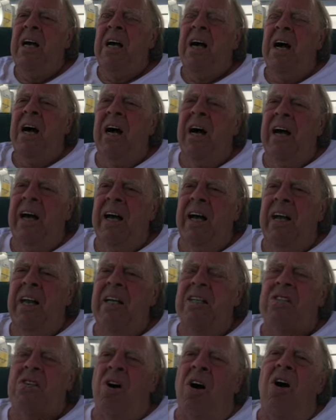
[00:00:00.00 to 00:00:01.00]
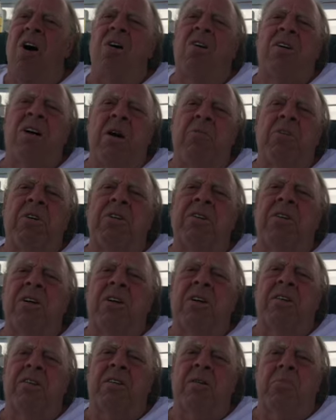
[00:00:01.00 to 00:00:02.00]
and it's all
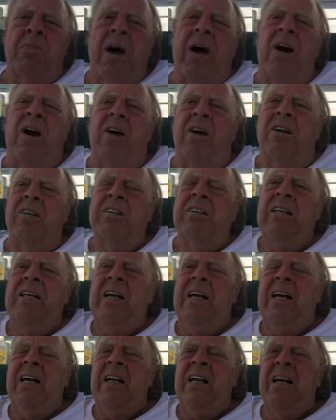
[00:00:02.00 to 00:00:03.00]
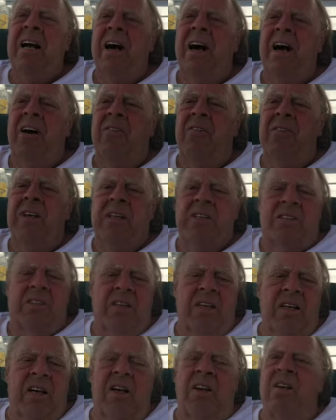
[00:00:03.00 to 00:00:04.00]
coming to bear. This
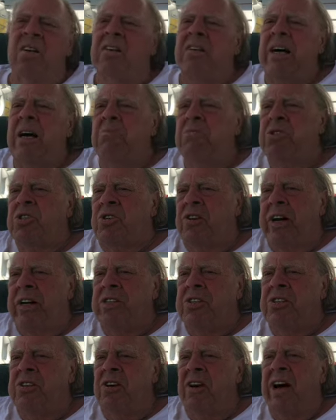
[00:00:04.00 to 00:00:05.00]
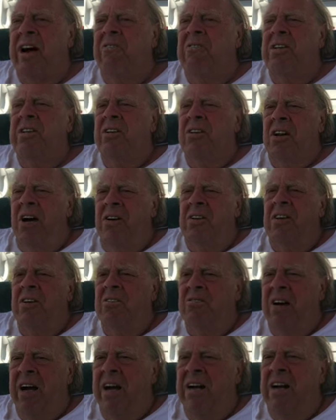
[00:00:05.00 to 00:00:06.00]
little demonstration they're having in
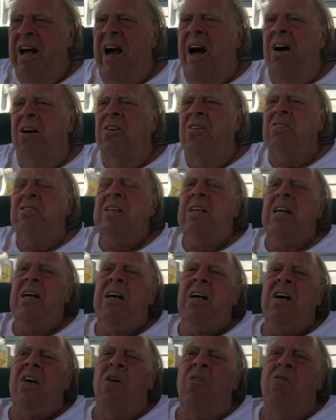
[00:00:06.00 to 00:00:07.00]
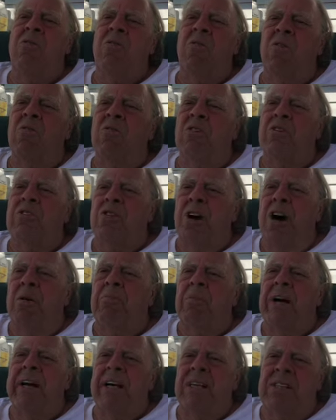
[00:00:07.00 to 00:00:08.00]
London right now over
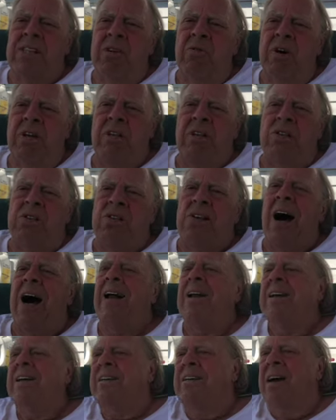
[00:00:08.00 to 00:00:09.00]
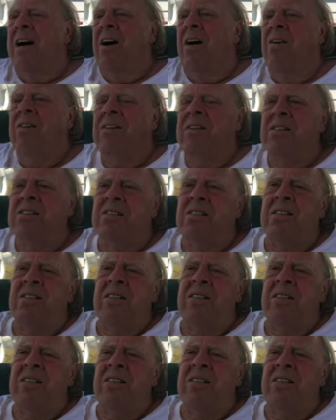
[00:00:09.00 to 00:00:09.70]
Trump. I guess he went to Scotland now in this